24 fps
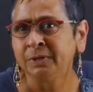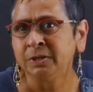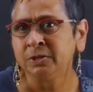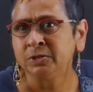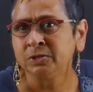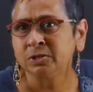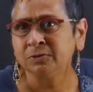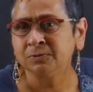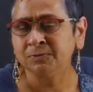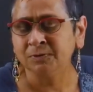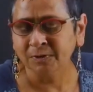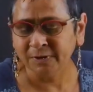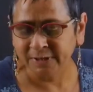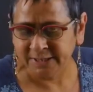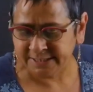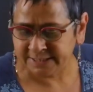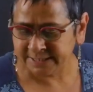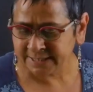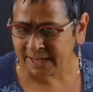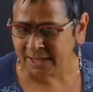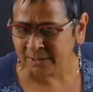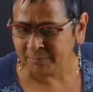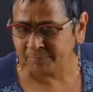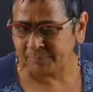So for
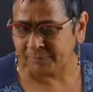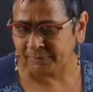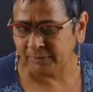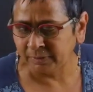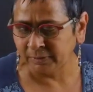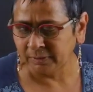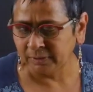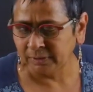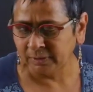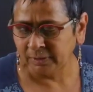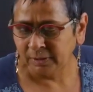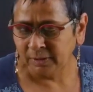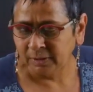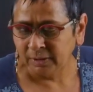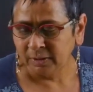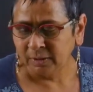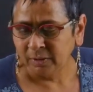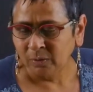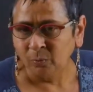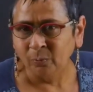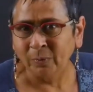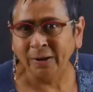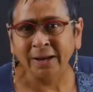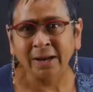example,
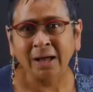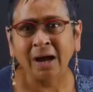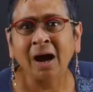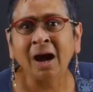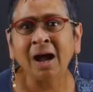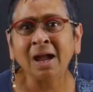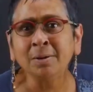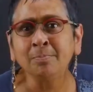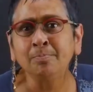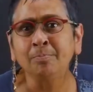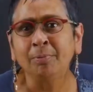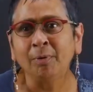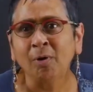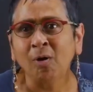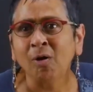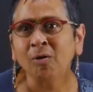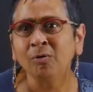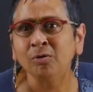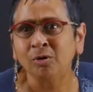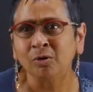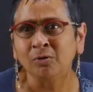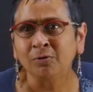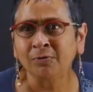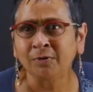when I
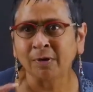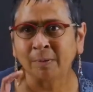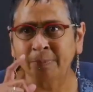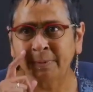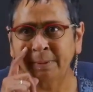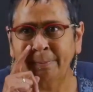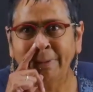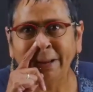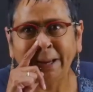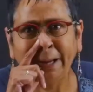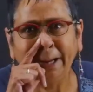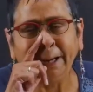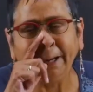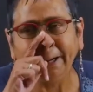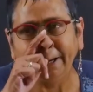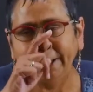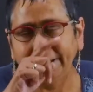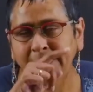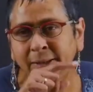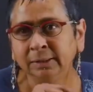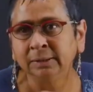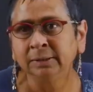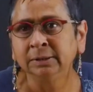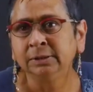borrow from the bank,
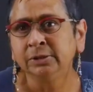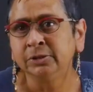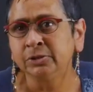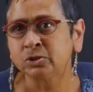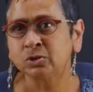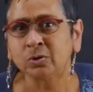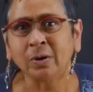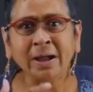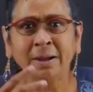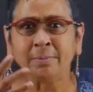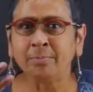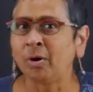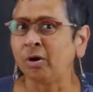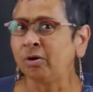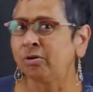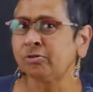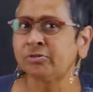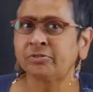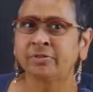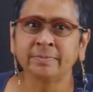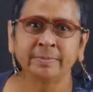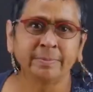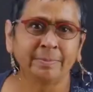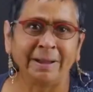so I
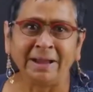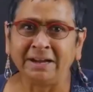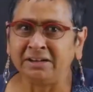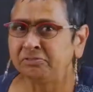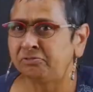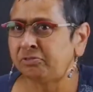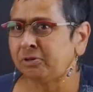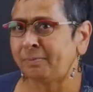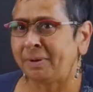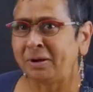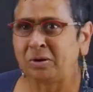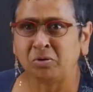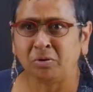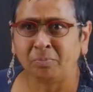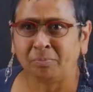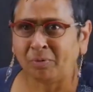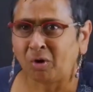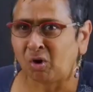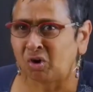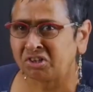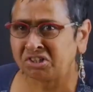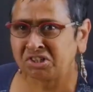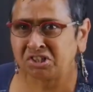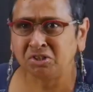borrowed from the bank for my home
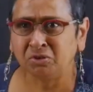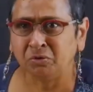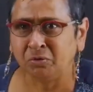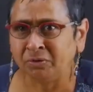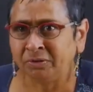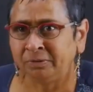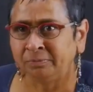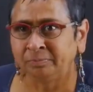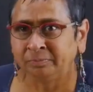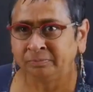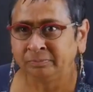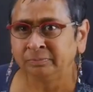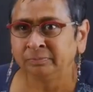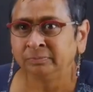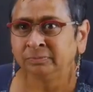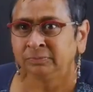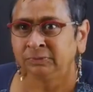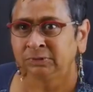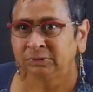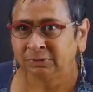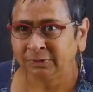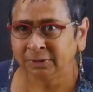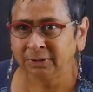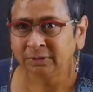mortgage loan,
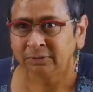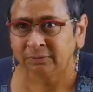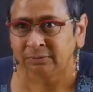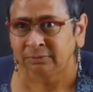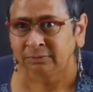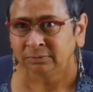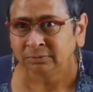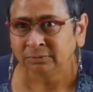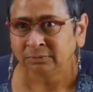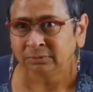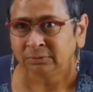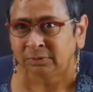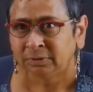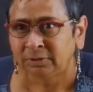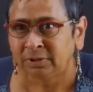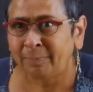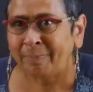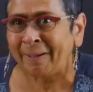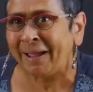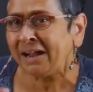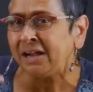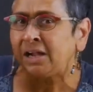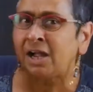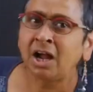right? The
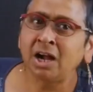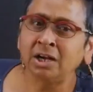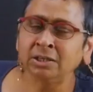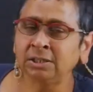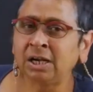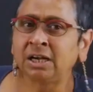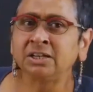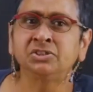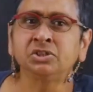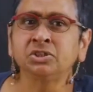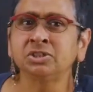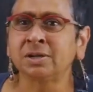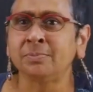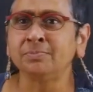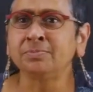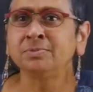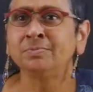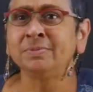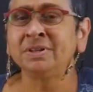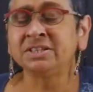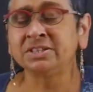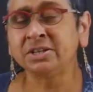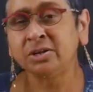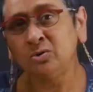bank can't just come to
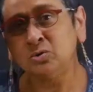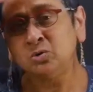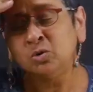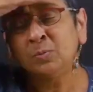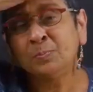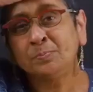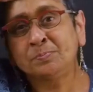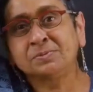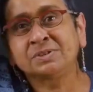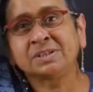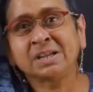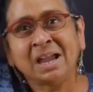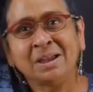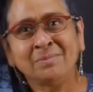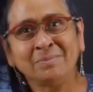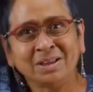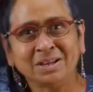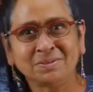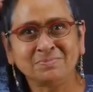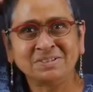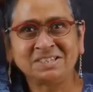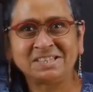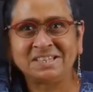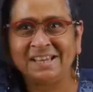me and say, oops, I
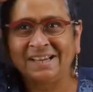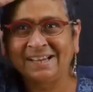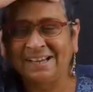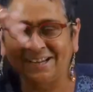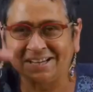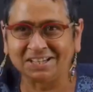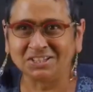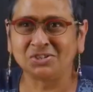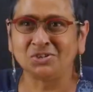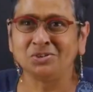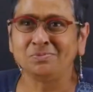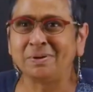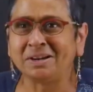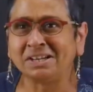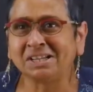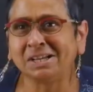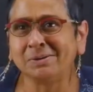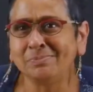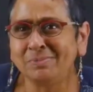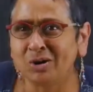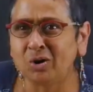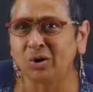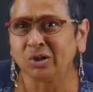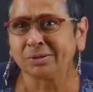made a mistake, I guess you'd better
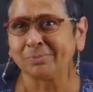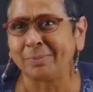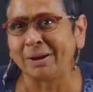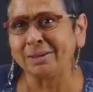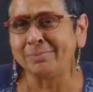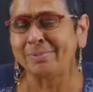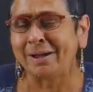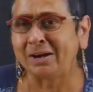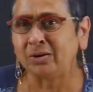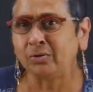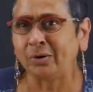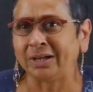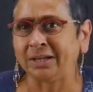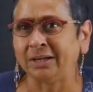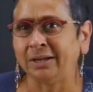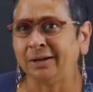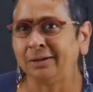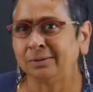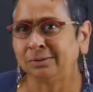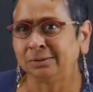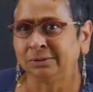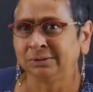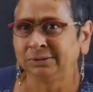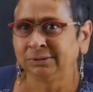give me all the money back right
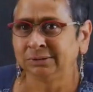now.